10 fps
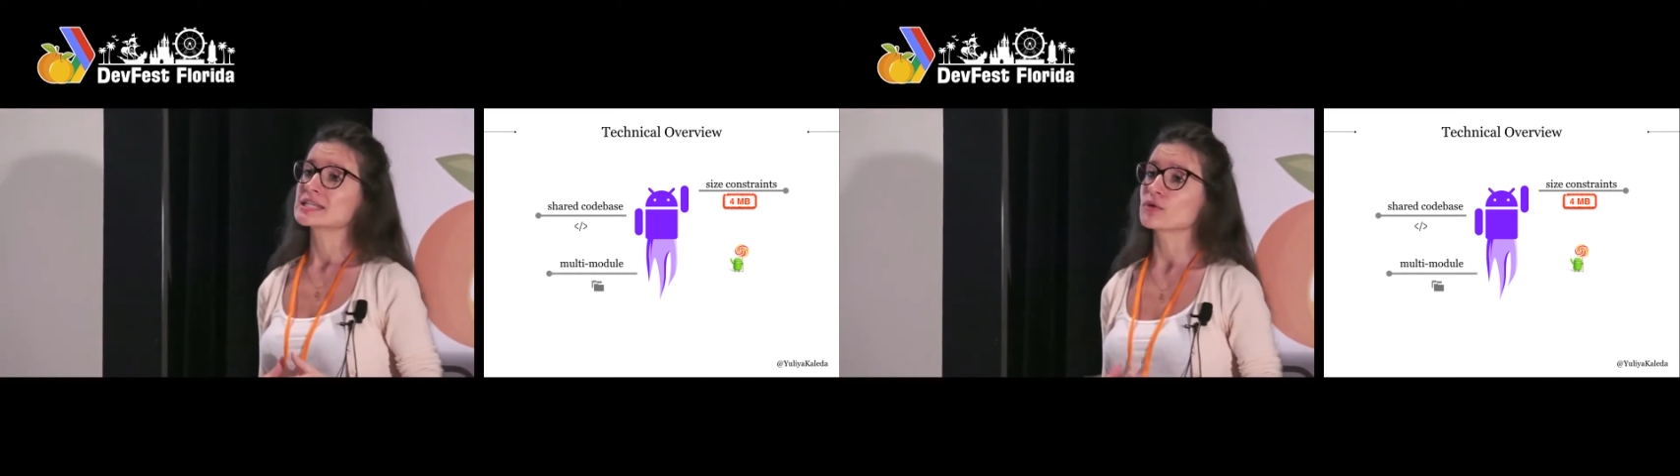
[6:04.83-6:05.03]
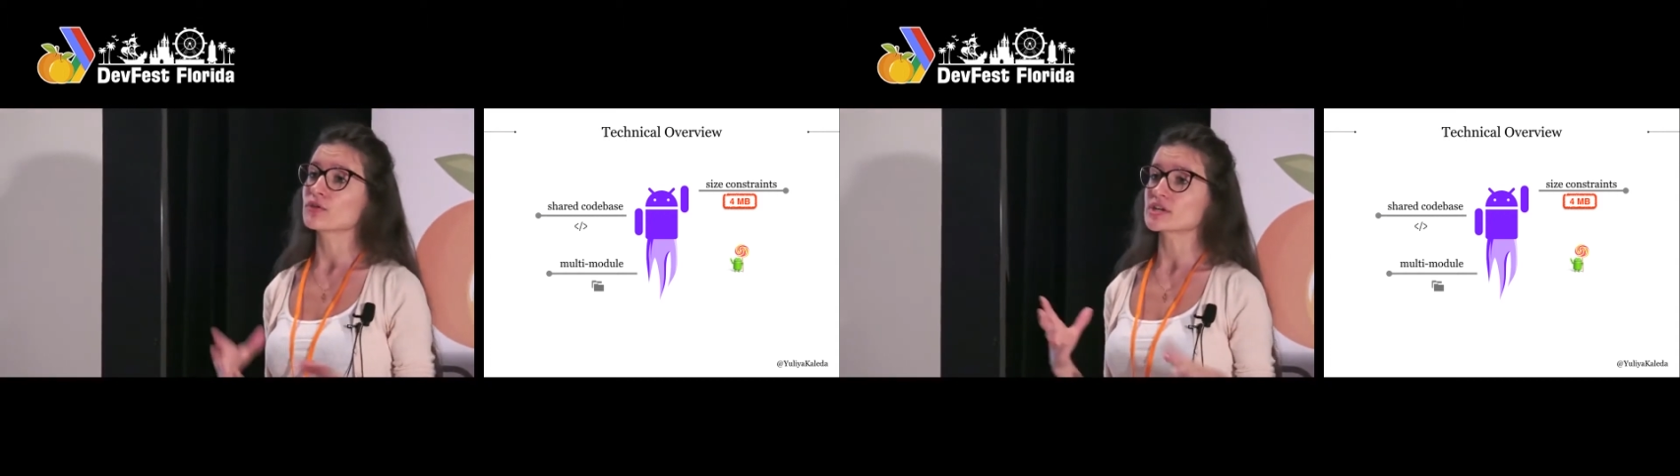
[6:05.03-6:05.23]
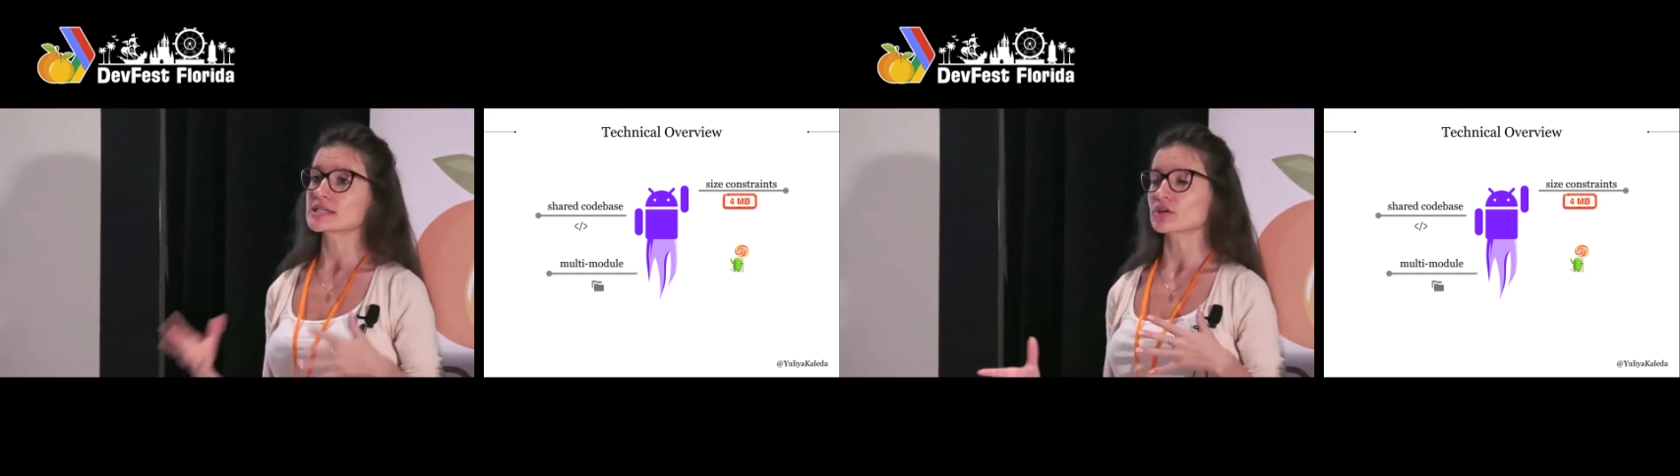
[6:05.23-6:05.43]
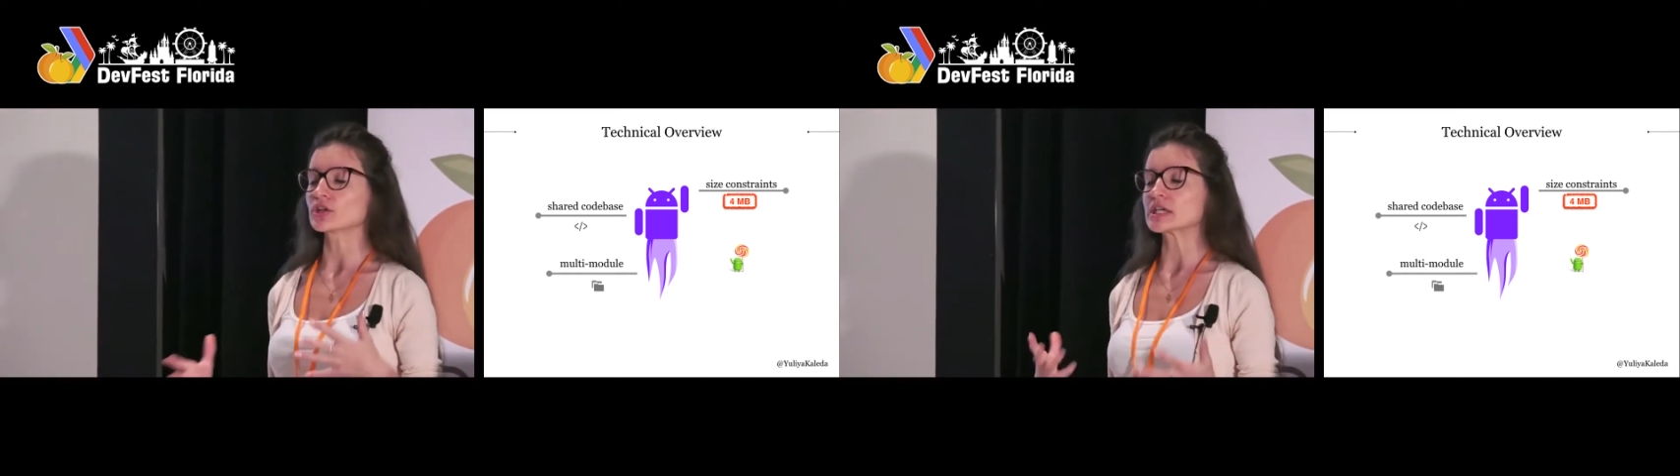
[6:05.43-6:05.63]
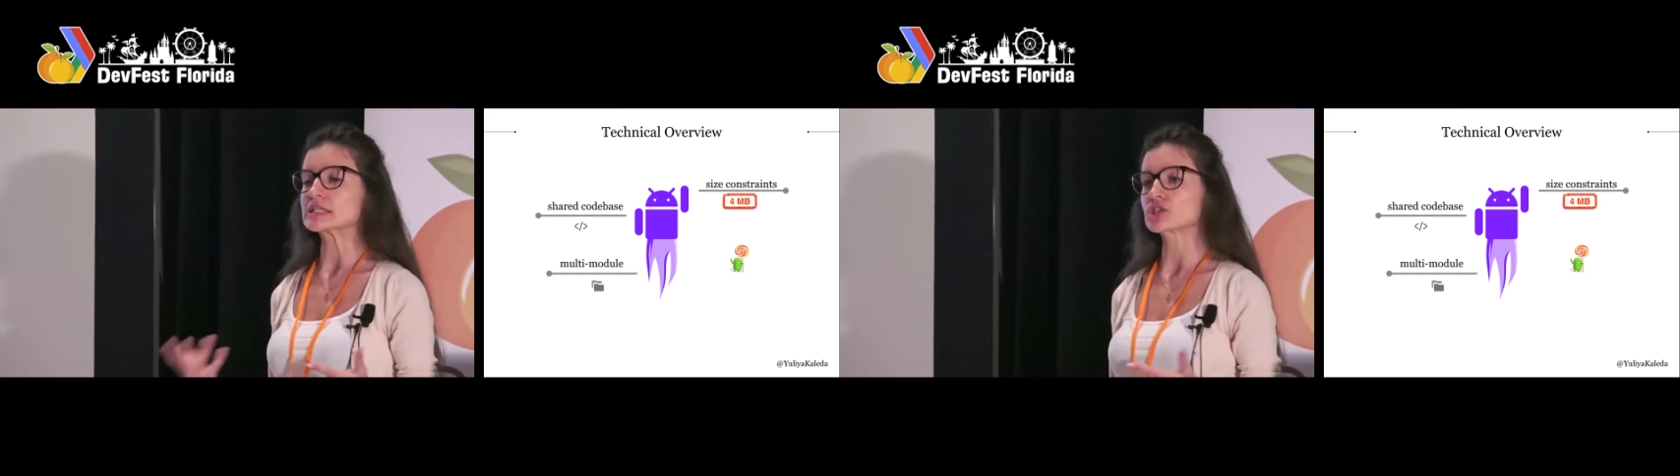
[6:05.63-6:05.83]
So there are
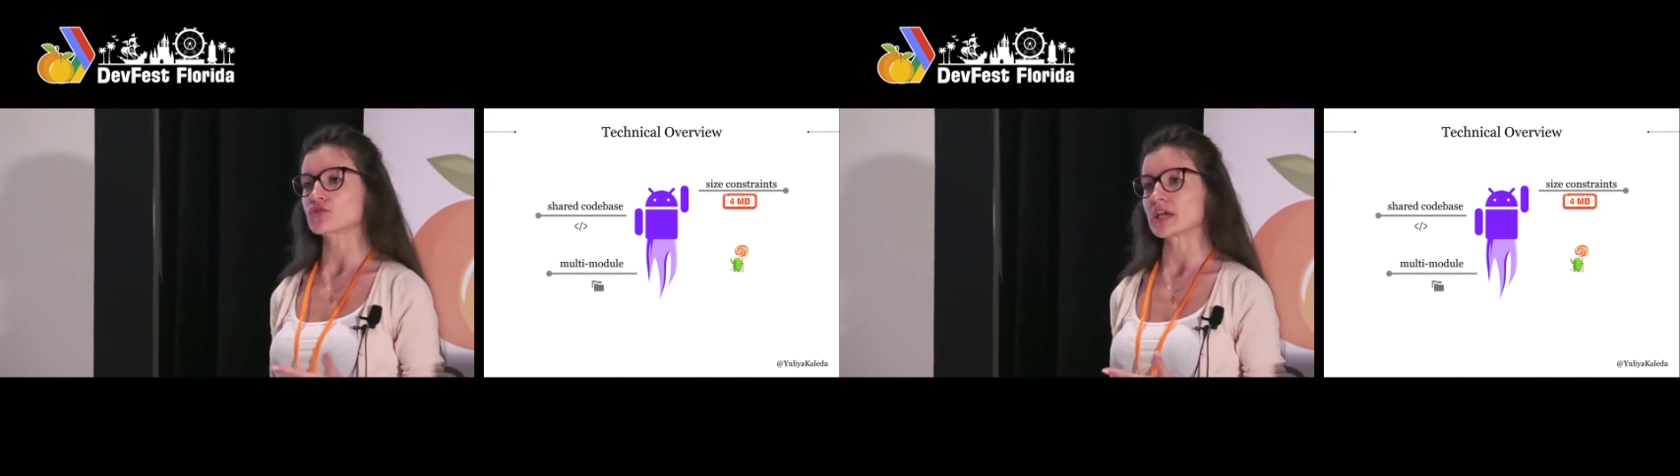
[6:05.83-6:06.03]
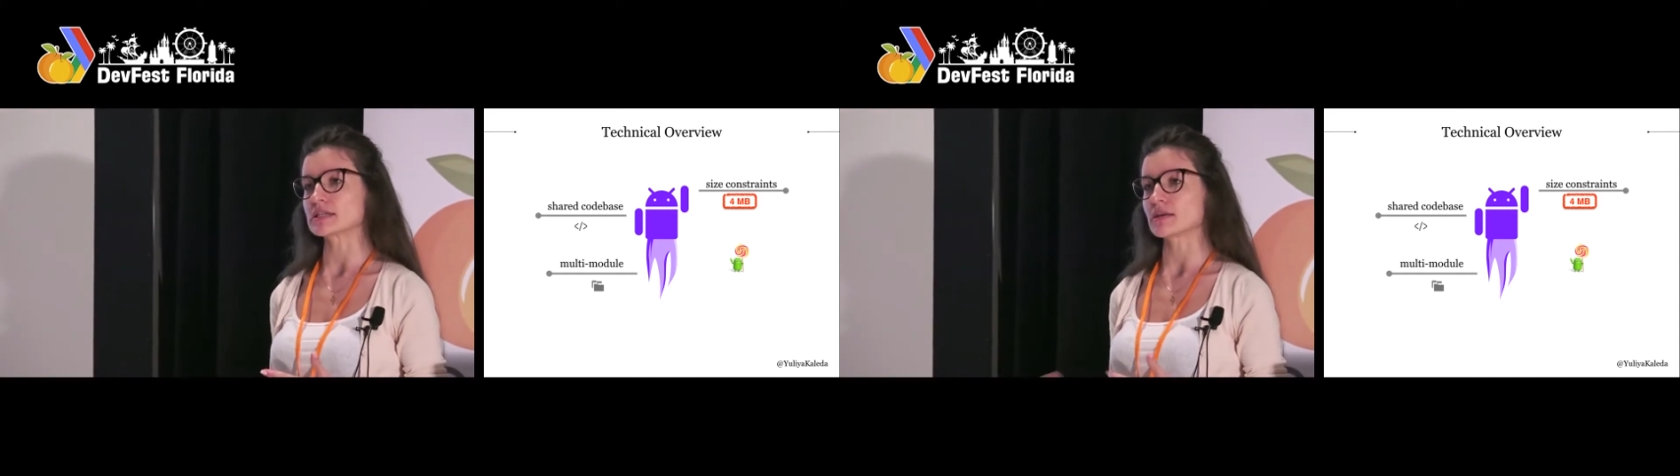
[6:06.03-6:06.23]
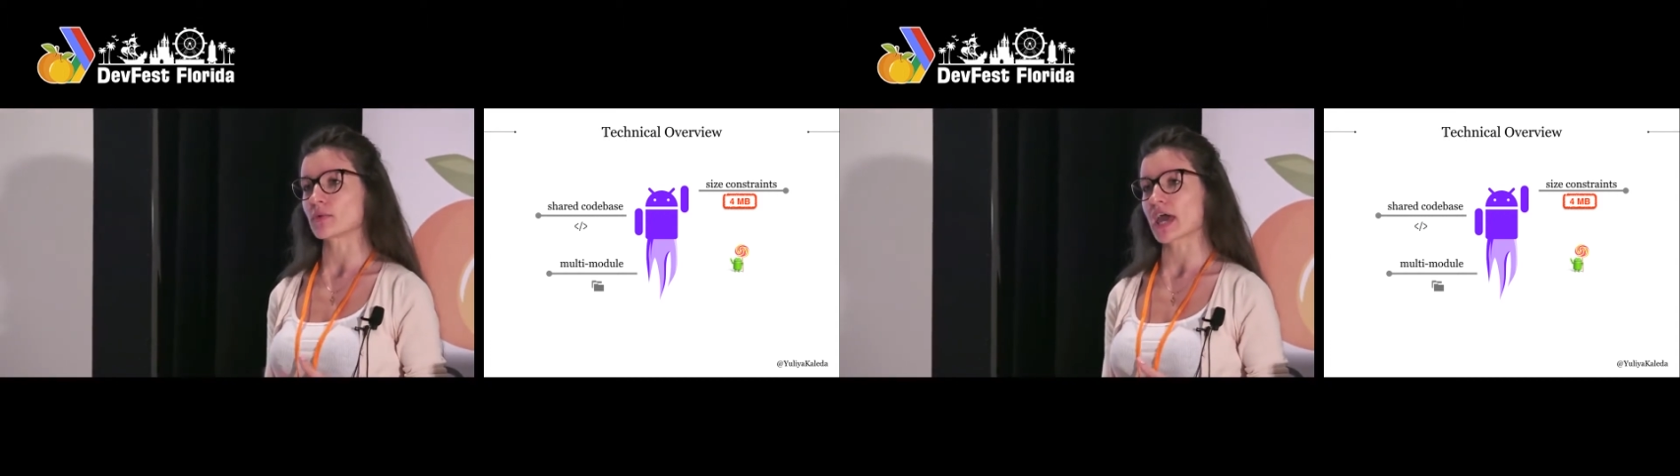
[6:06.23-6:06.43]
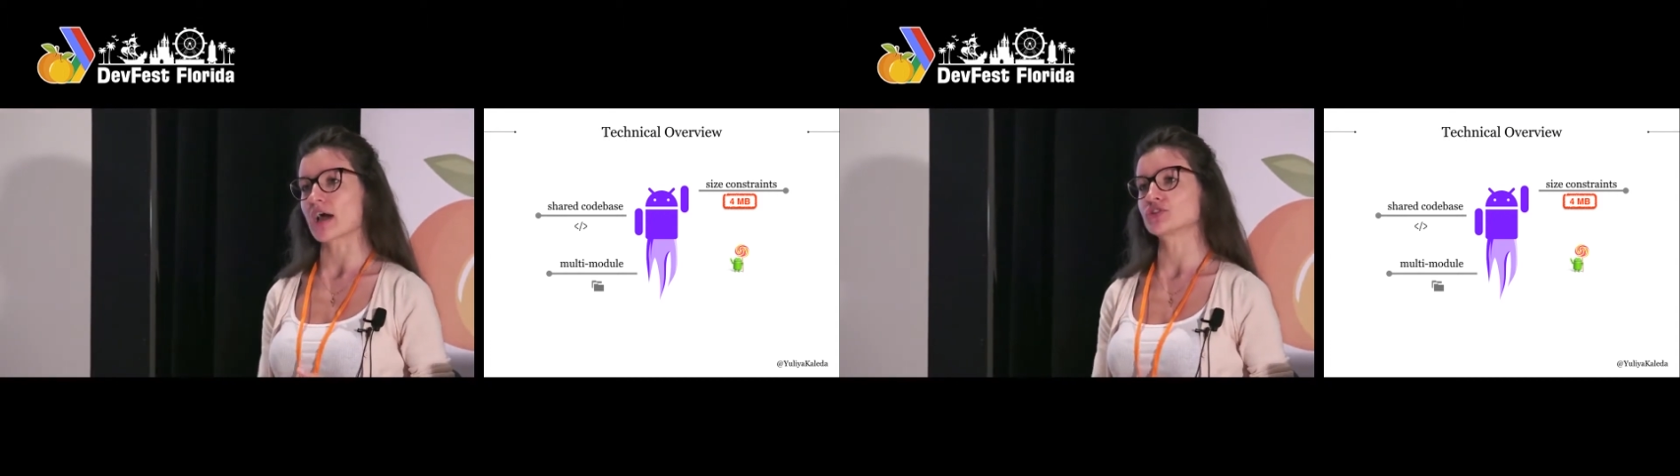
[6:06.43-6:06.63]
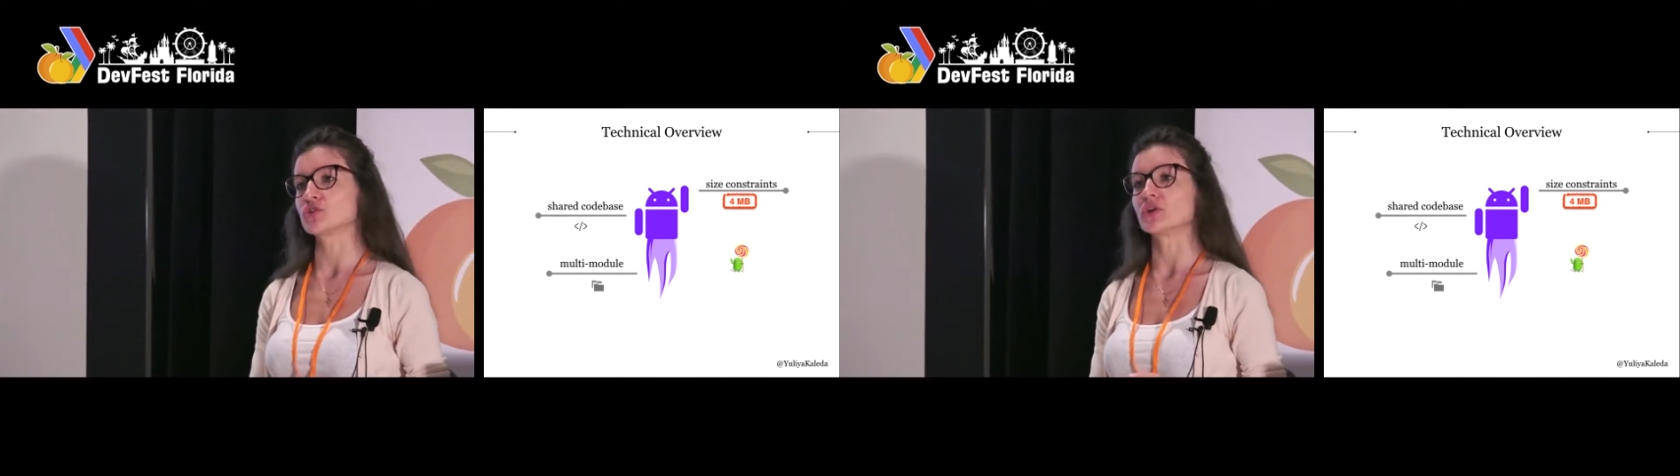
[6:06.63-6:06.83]
certain constraints that we have